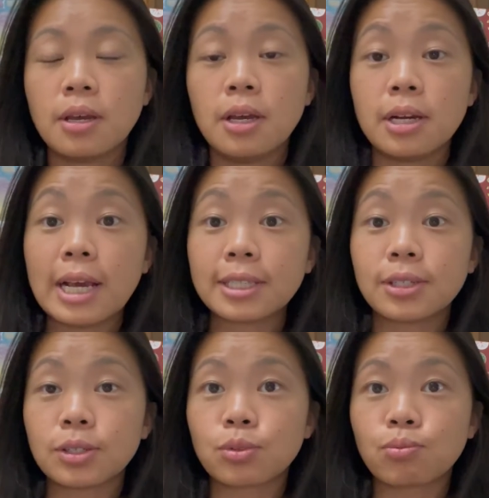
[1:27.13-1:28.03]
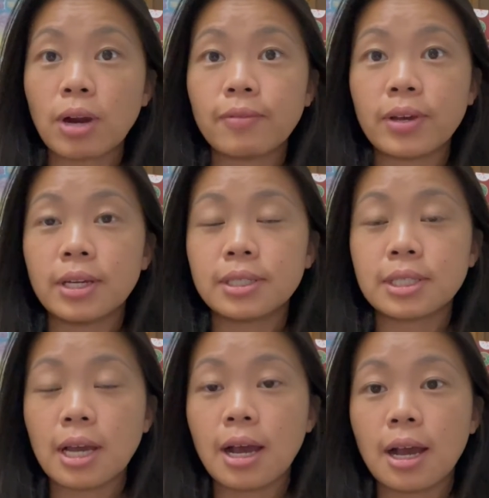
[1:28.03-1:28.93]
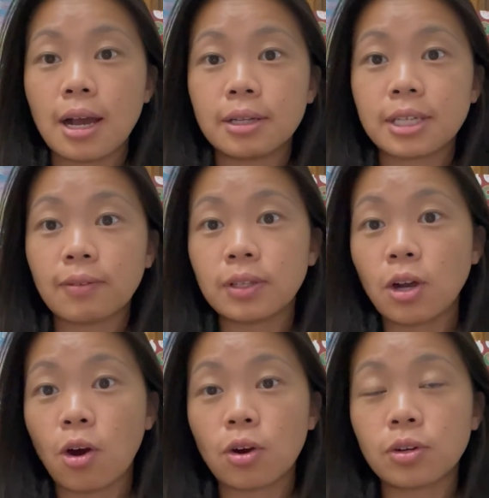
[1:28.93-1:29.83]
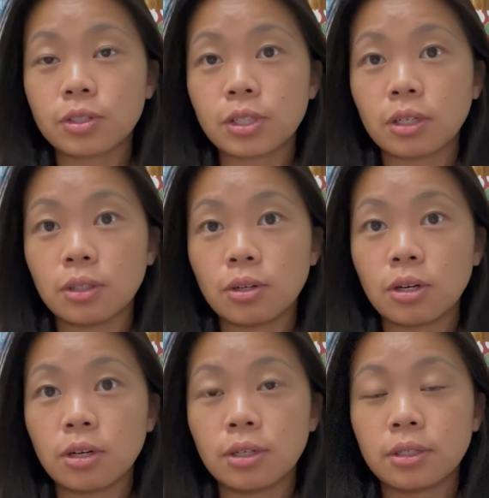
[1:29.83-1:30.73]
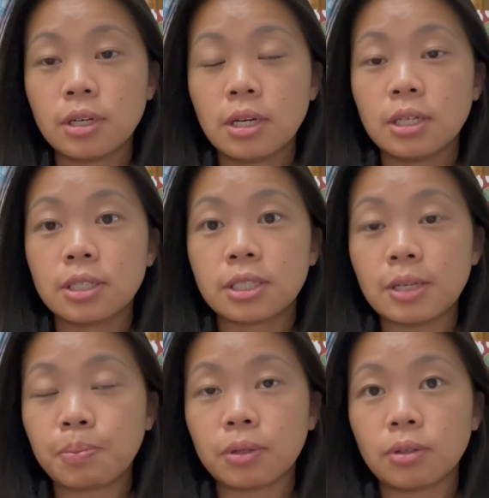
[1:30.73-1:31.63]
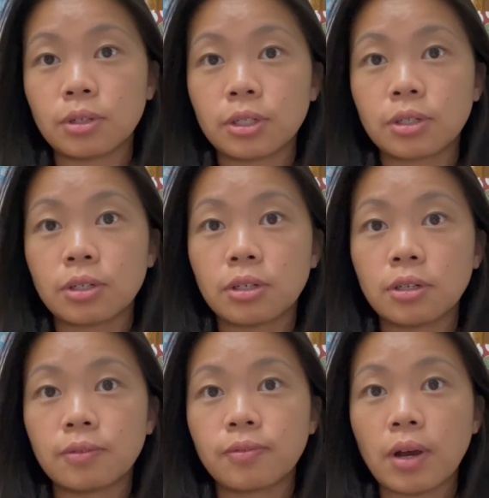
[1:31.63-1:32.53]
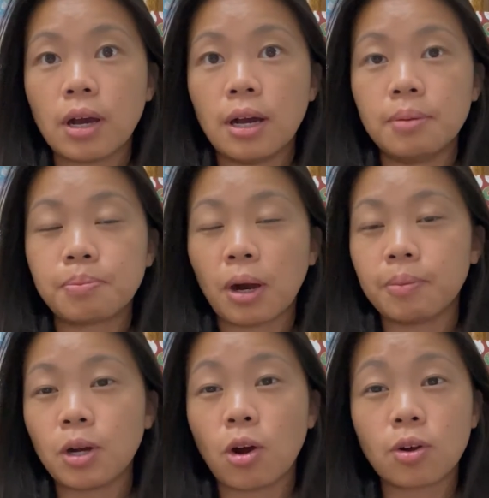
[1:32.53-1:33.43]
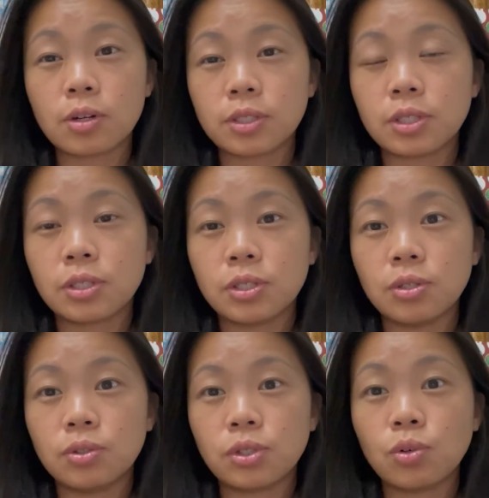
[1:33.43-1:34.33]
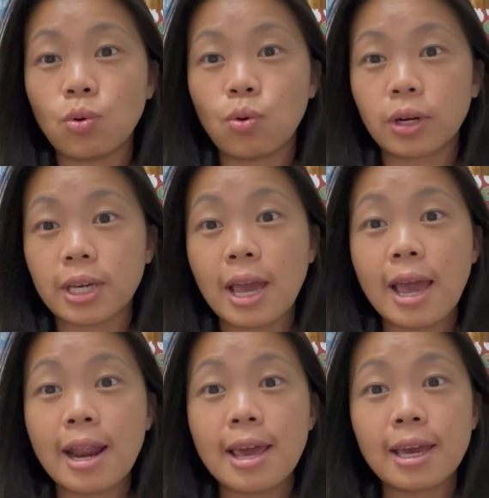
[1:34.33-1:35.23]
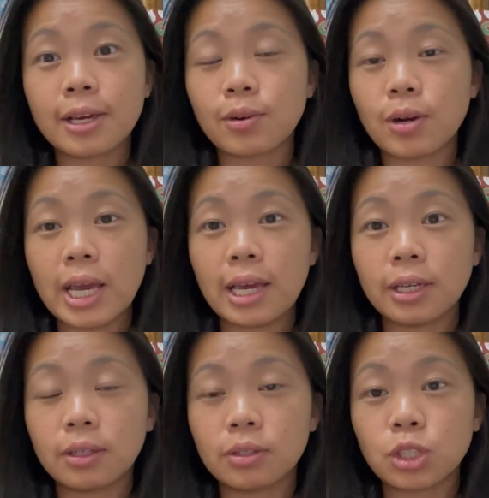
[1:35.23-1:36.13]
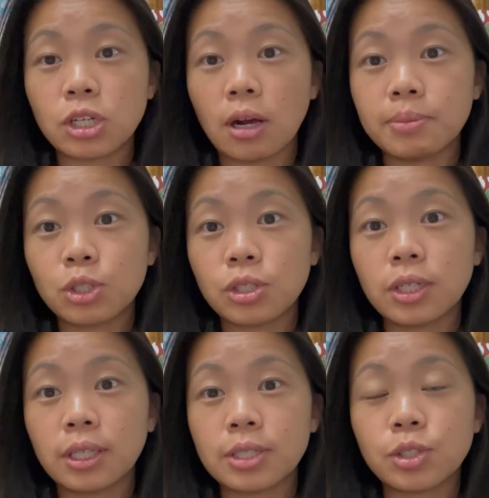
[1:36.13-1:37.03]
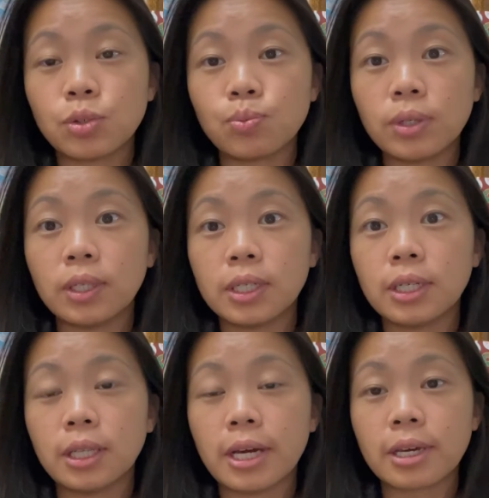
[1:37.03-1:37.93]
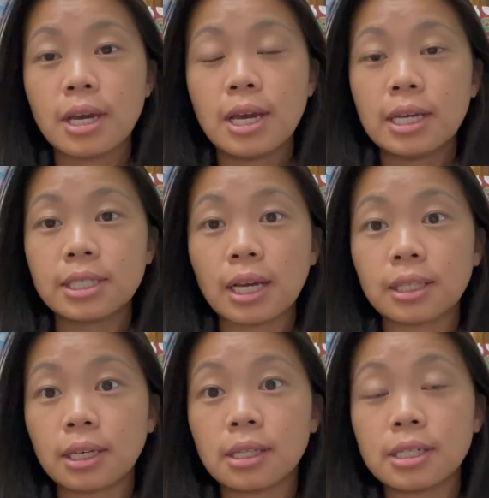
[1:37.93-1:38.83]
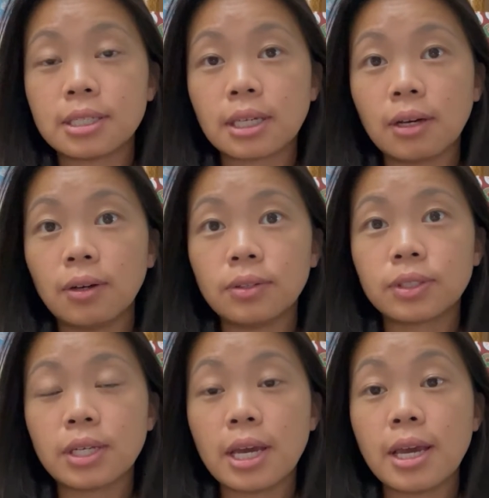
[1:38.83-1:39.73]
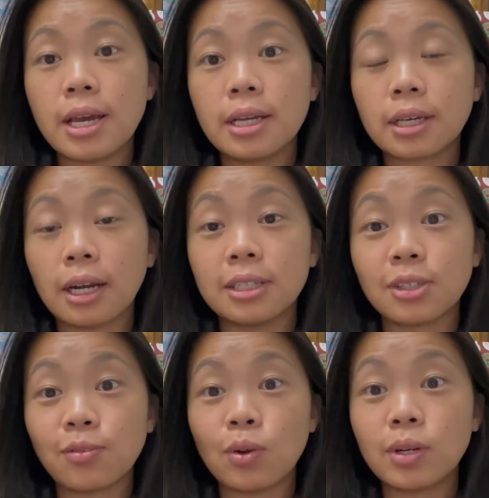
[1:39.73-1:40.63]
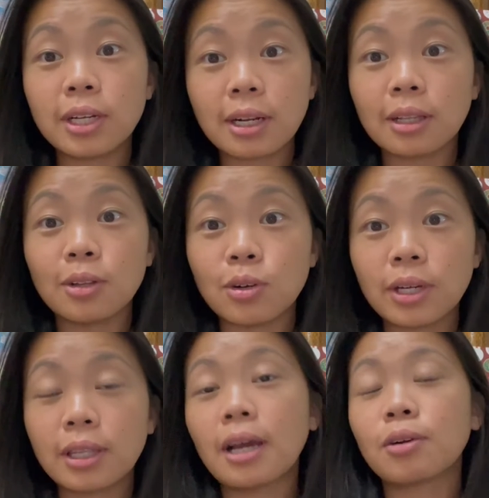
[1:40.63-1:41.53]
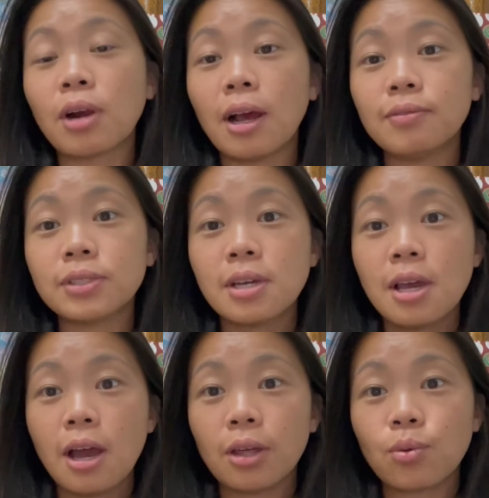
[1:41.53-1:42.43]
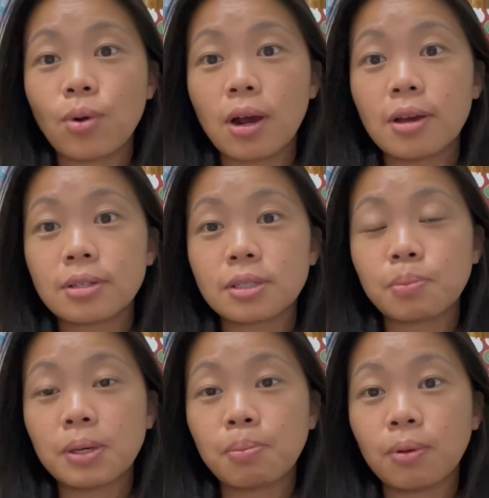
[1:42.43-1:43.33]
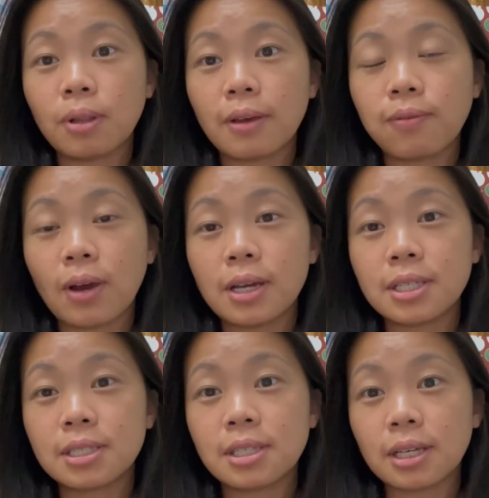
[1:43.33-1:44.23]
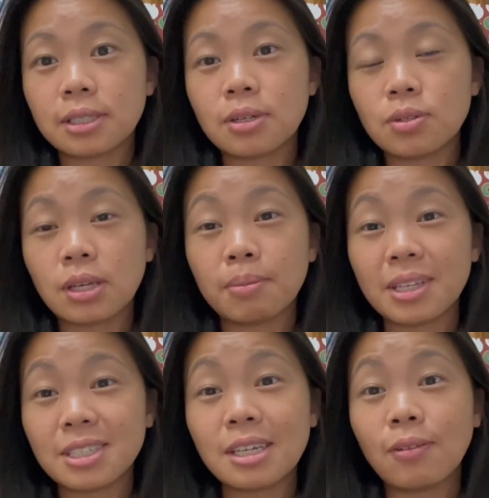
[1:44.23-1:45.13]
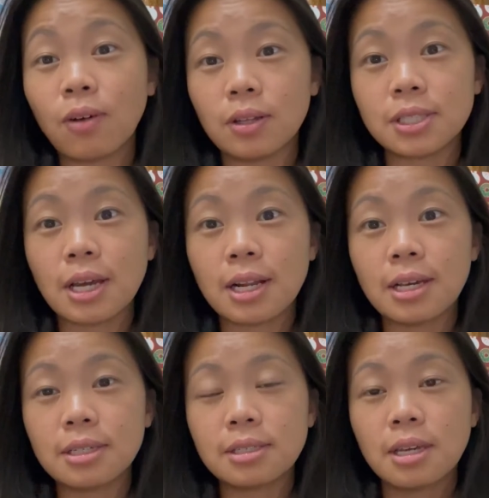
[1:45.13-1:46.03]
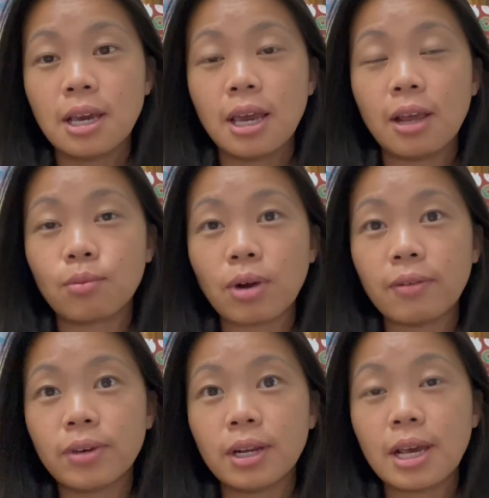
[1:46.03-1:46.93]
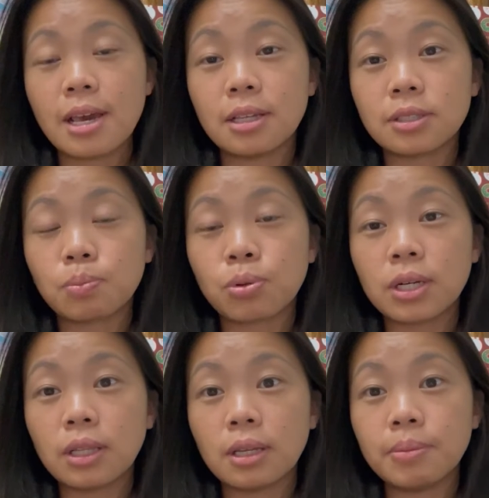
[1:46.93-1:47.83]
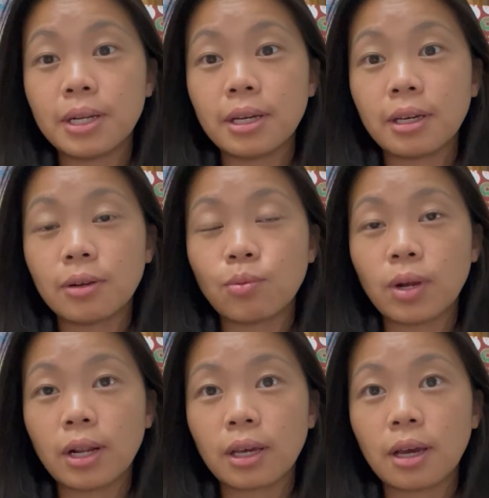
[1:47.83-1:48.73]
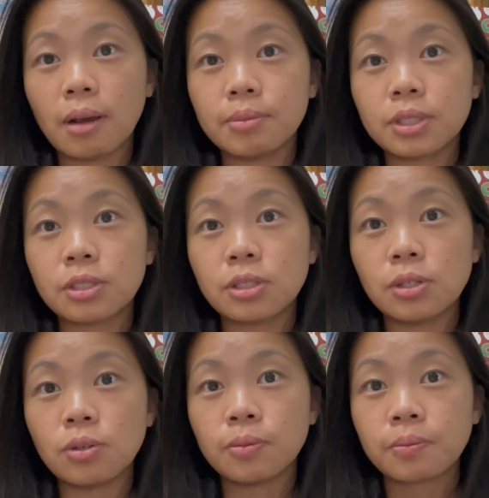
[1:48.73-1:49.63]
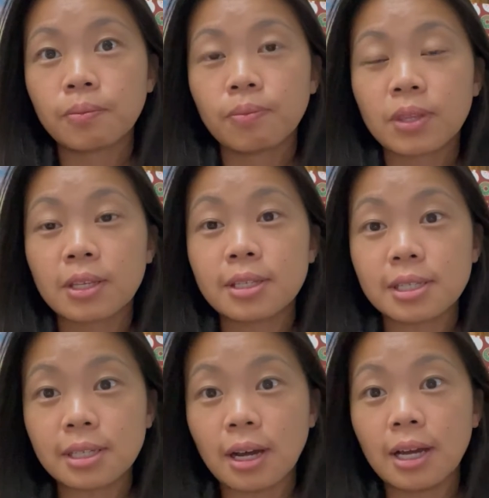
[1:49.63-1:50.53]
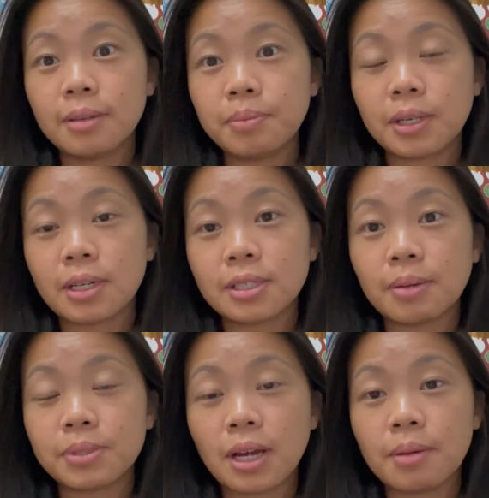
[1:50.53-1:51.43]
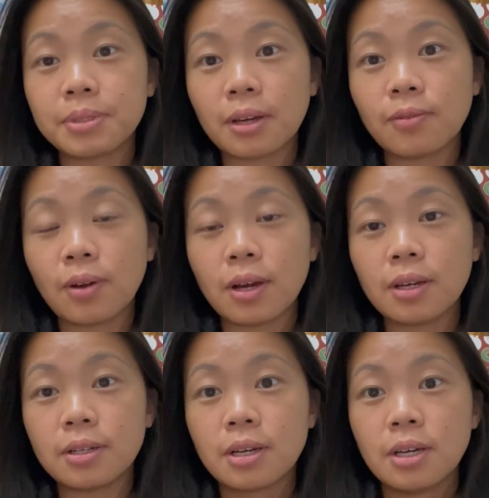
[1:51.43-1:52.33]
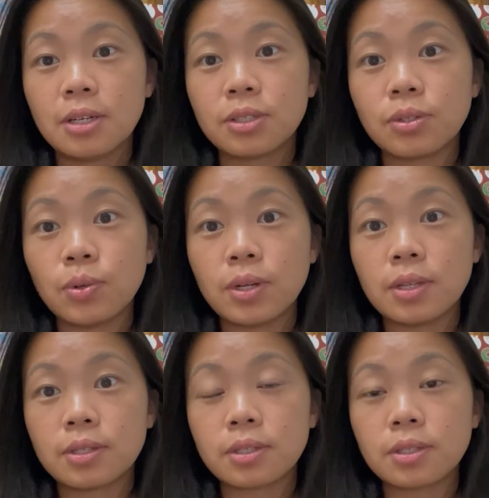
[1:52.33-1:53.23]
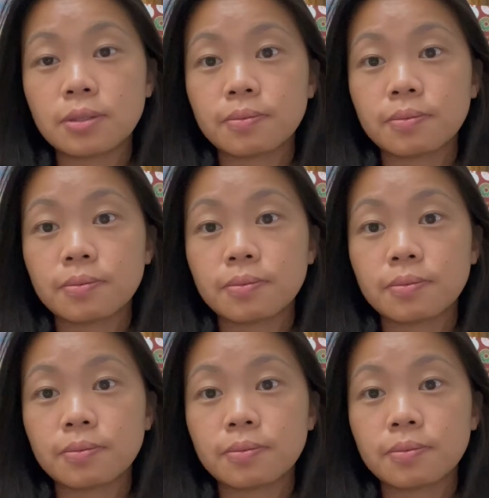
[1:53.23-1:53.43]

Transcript: Next, there's Revit. Definitely harder to learn, steeper learning curve, probably harder to do organic or angular geometry unless you're really like technically skilled and kind of devoted in learning that craft. Otherwise, people I find stick to some of the default settings in Revit, and it's pretty limiting when it comes to design, because sometimes I find students